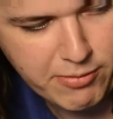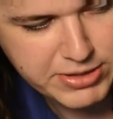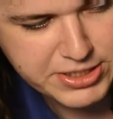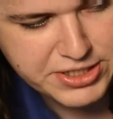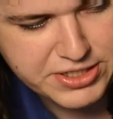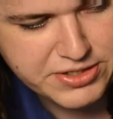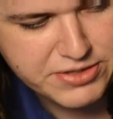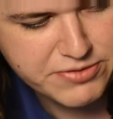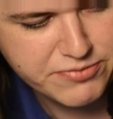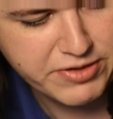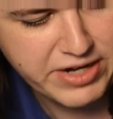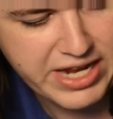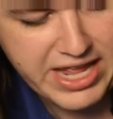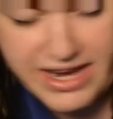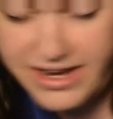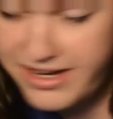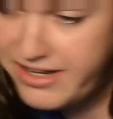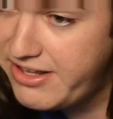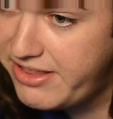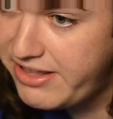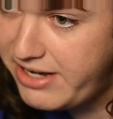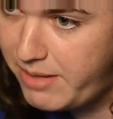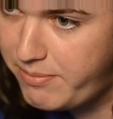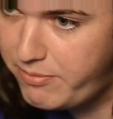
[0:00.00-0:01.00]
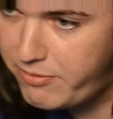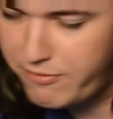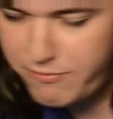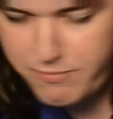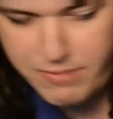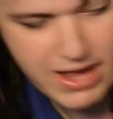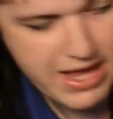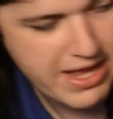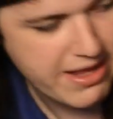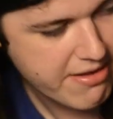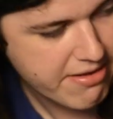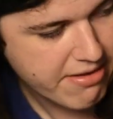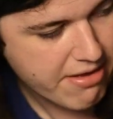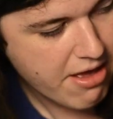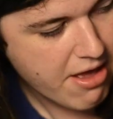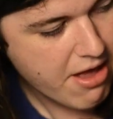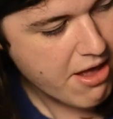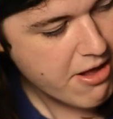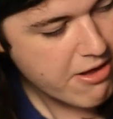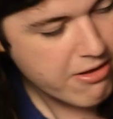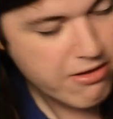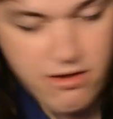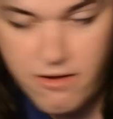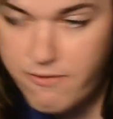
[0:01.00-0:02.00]
which is related to the number of players.
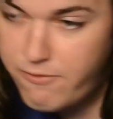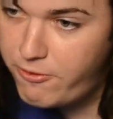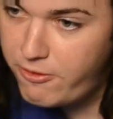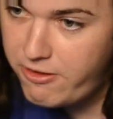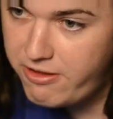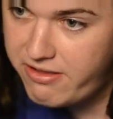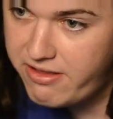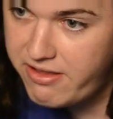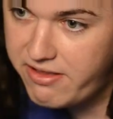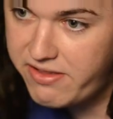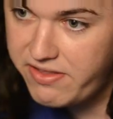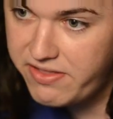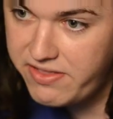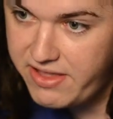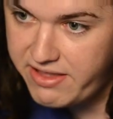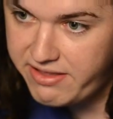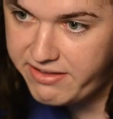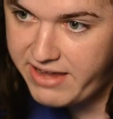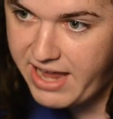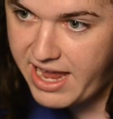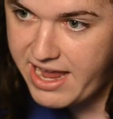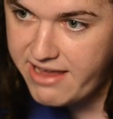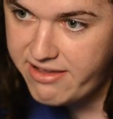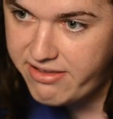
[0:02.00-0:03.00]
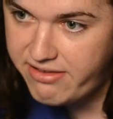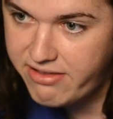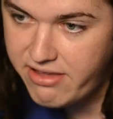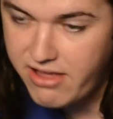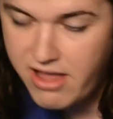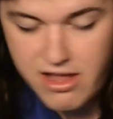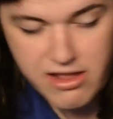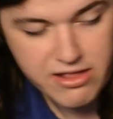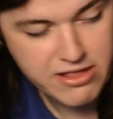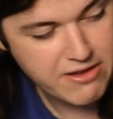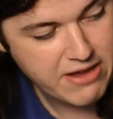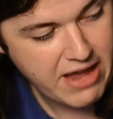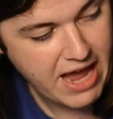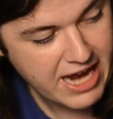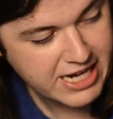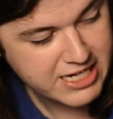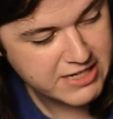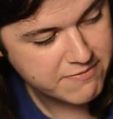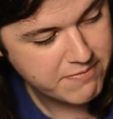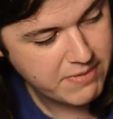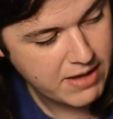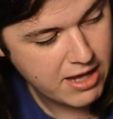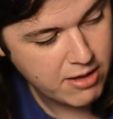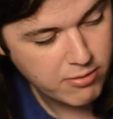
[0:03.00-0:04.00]
So for instance, in this case, the
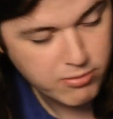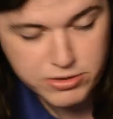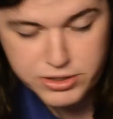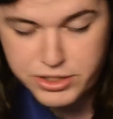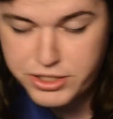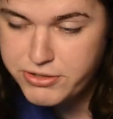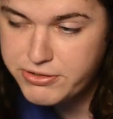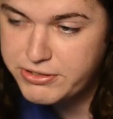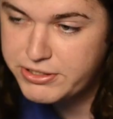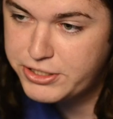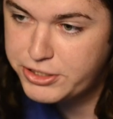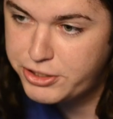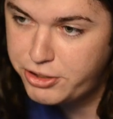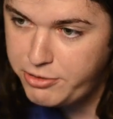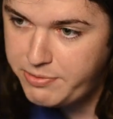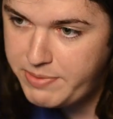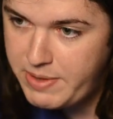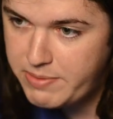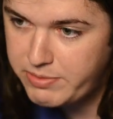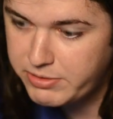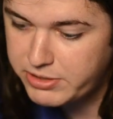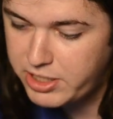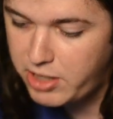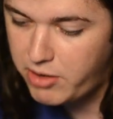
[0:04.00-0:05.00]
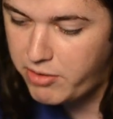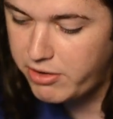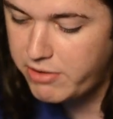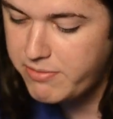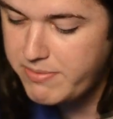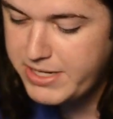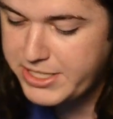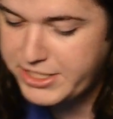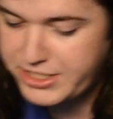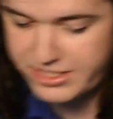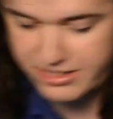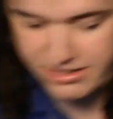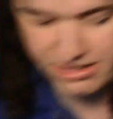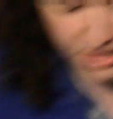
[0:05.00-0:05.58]
active player will choose 2 people to go on a mission.